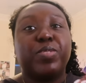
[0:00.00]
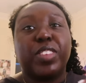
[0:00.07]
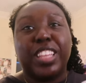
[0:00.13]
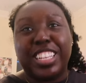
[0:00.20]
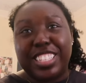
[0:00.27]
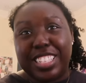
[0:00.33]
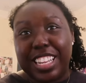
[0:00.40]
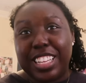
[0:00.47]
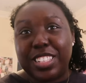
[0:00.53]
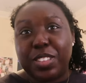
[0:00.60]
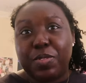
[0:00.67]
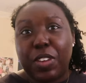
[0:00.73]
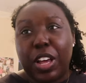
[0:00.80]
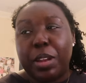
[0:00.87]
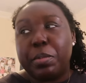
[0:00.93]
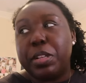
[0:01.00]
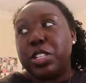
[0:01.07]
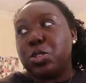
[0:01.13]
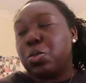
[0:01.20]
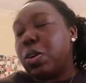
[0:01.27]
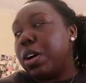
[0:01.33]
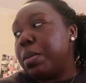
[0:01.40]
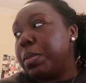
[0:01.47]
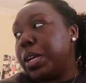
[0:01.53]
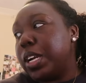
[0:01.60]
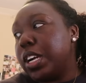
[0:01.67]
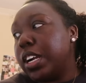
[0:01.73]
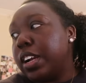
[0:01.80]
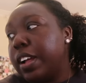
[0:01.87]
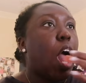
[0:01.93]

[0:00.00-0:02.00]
Let's take some vitamins while I'm here.